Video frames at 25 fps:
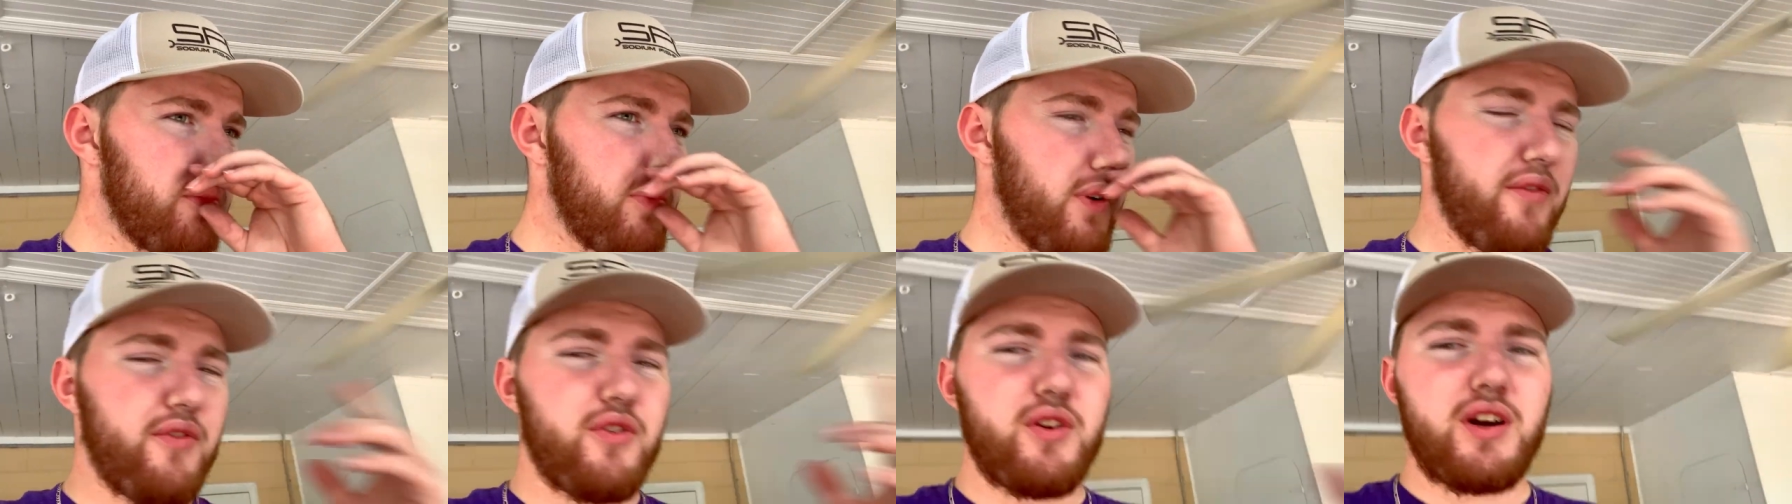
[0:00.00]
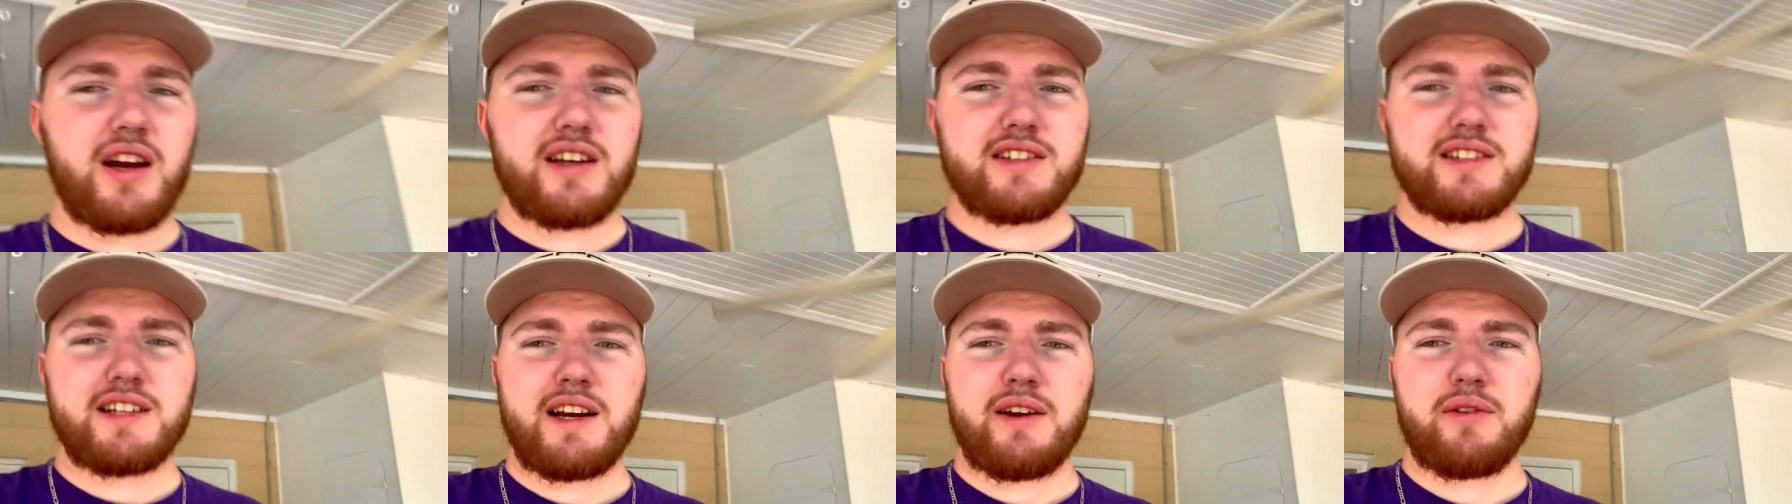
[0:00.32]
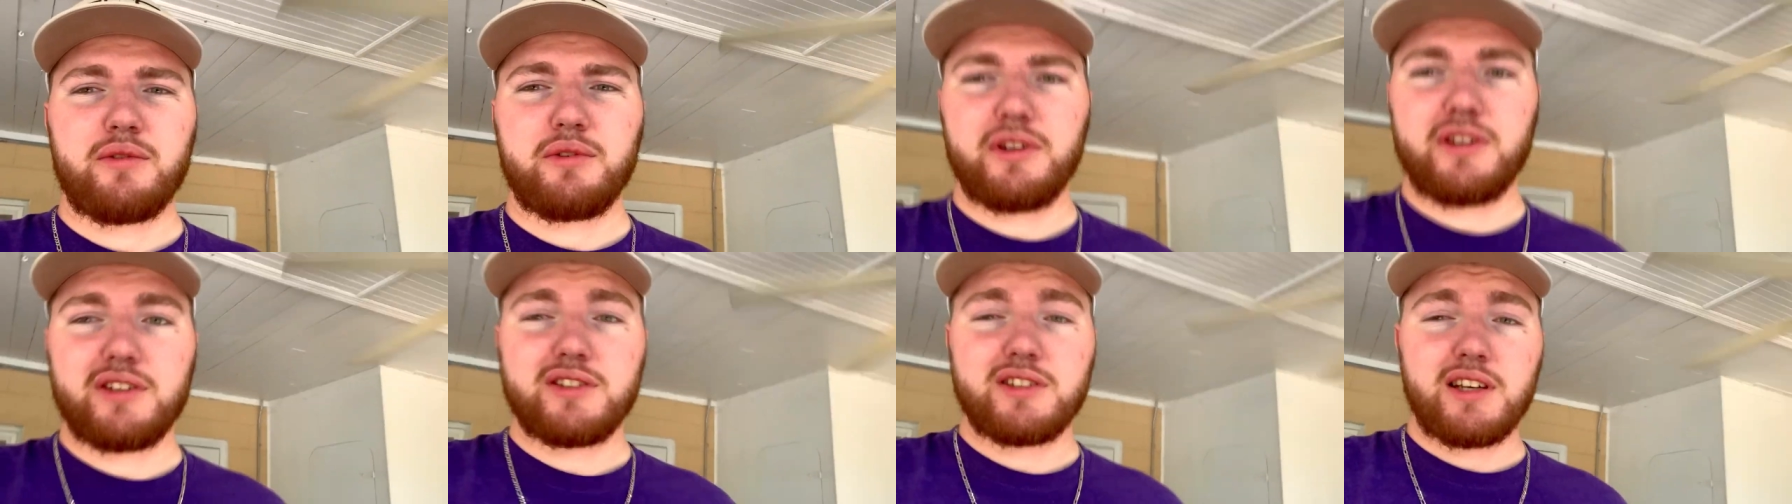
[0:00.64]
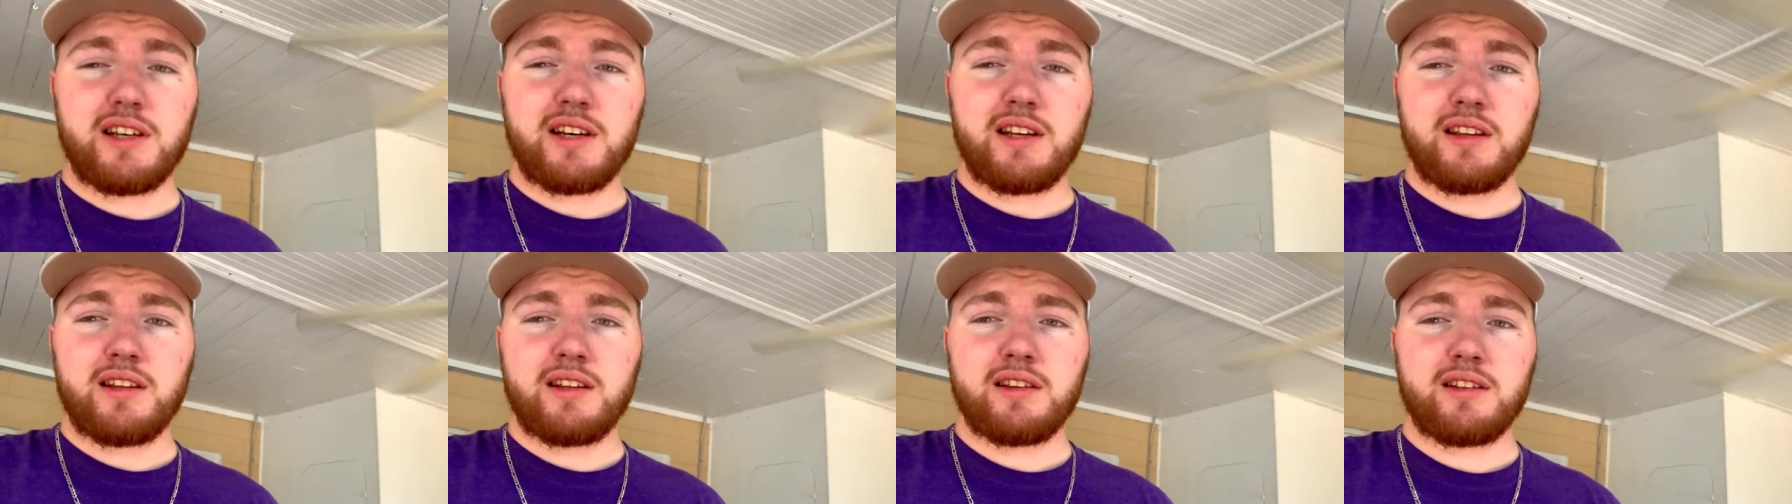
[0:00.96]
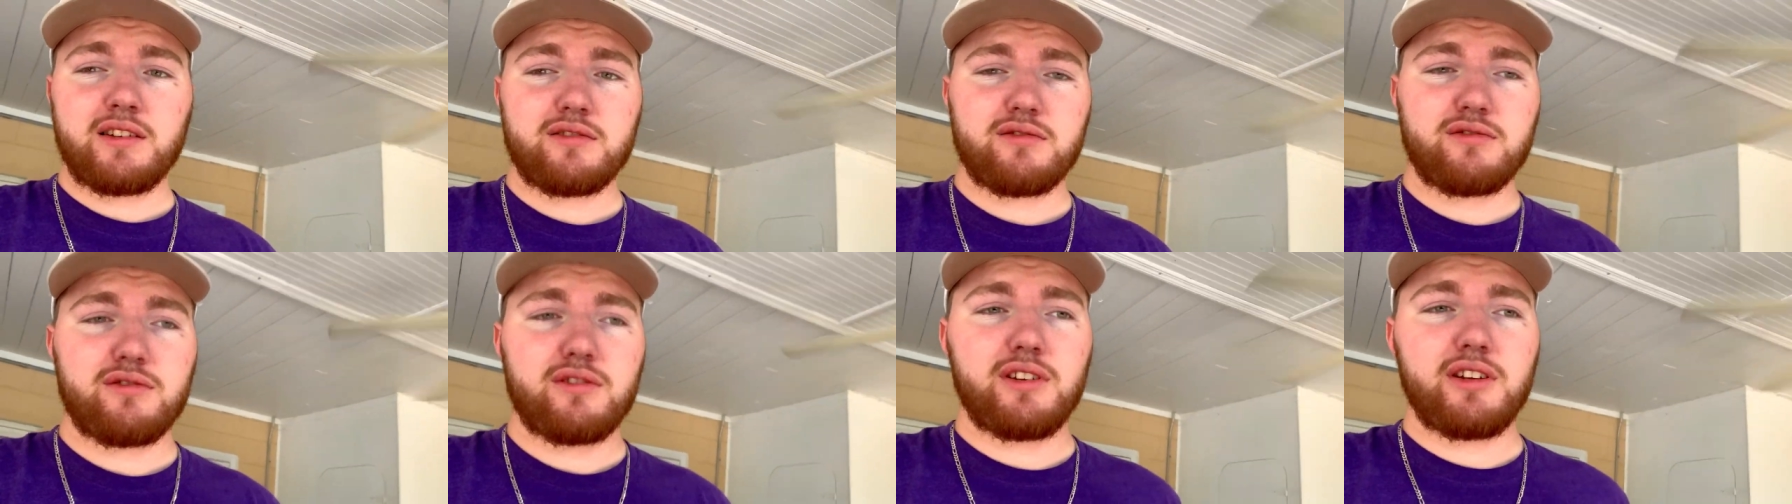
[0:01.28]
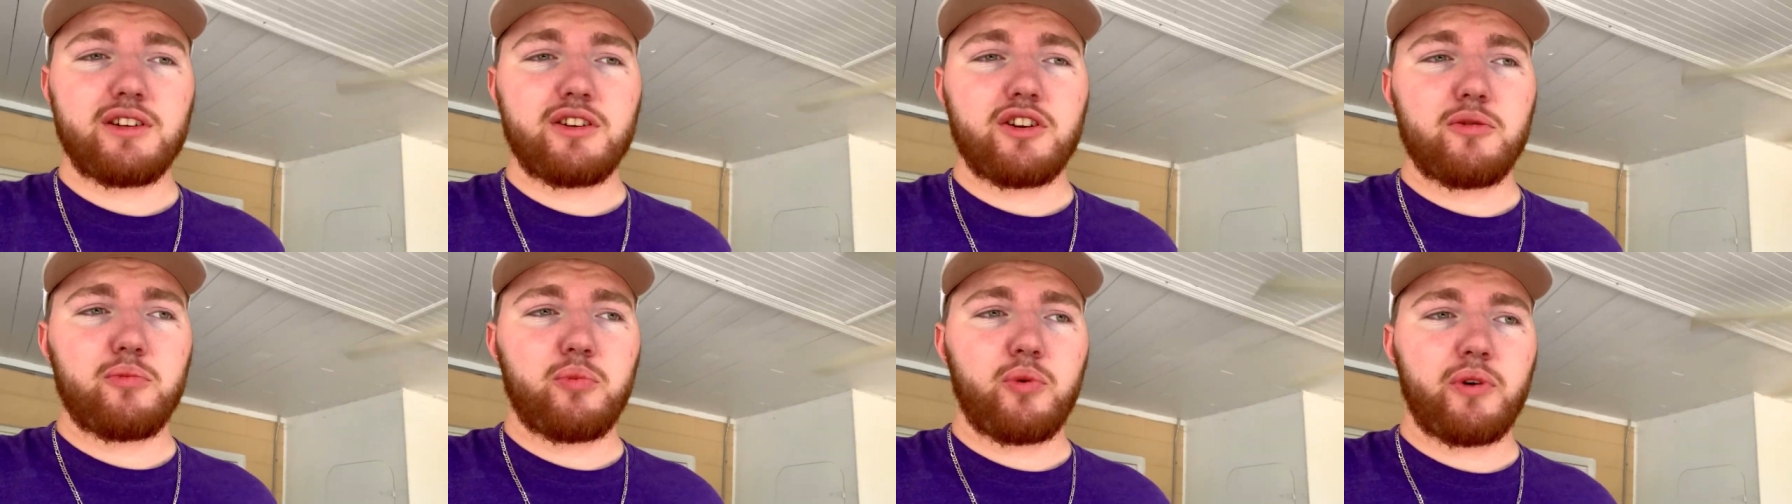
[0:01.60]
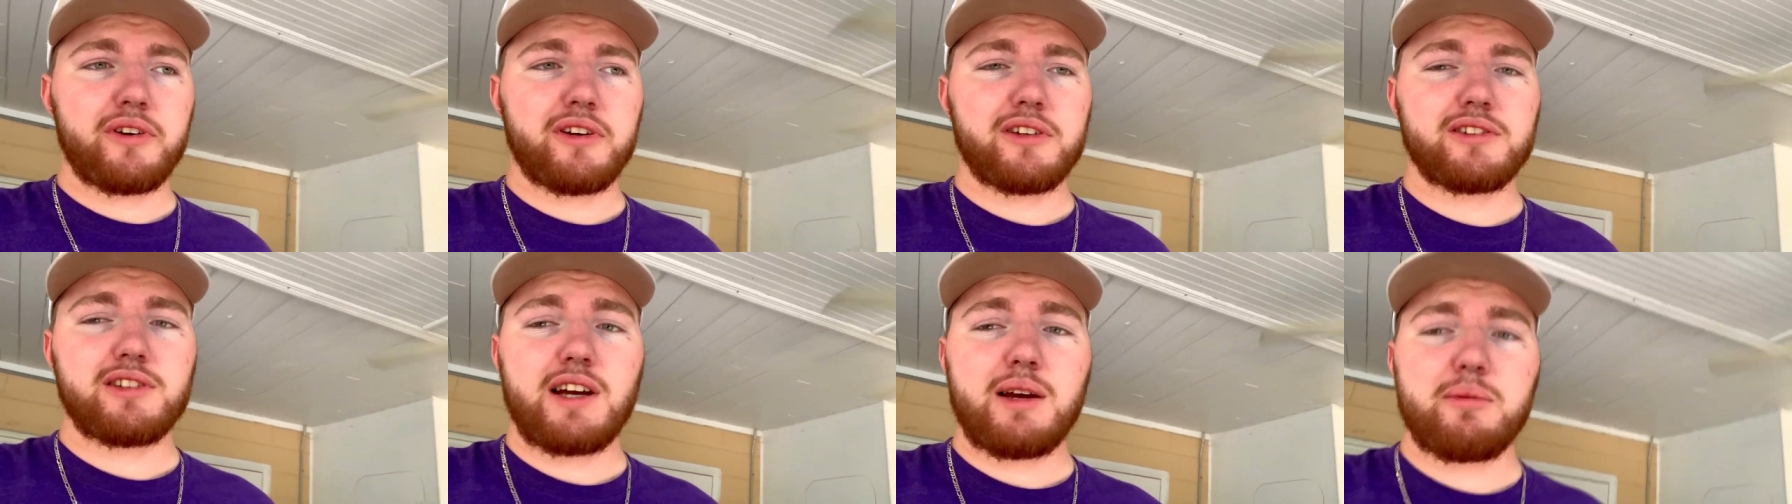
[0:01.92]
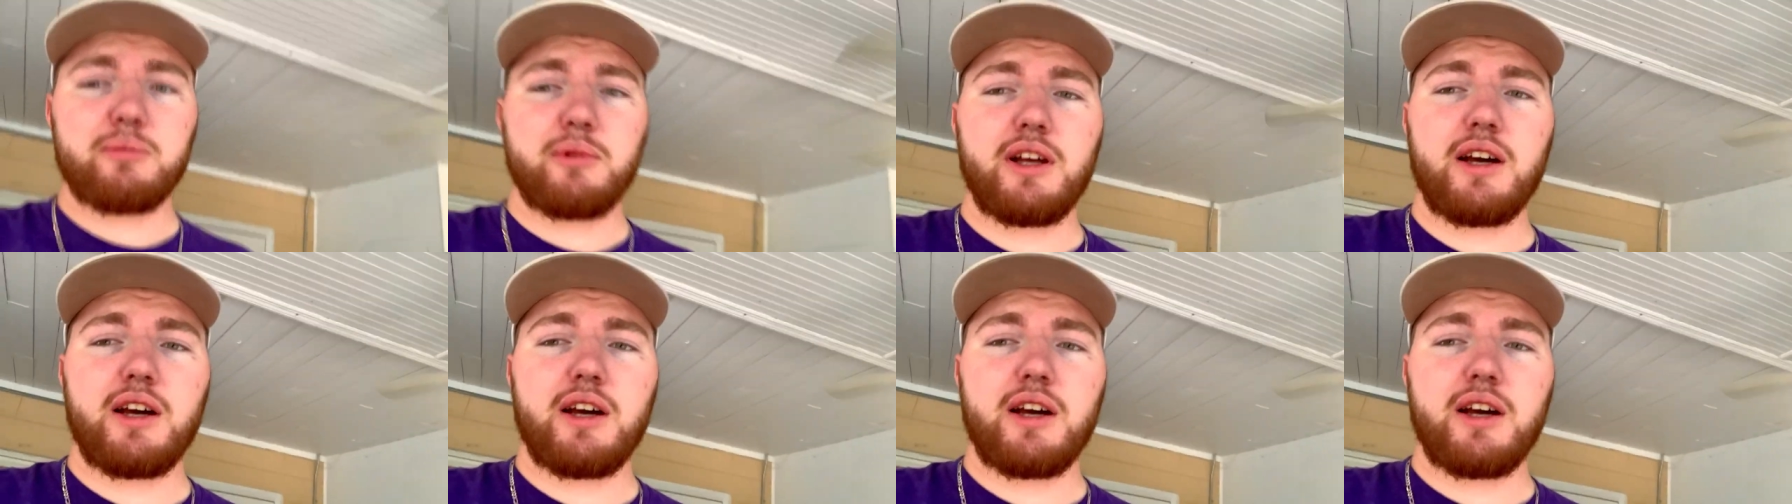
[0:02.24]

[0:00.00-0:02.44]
but if you guys can't really see anything, there's really no point in a time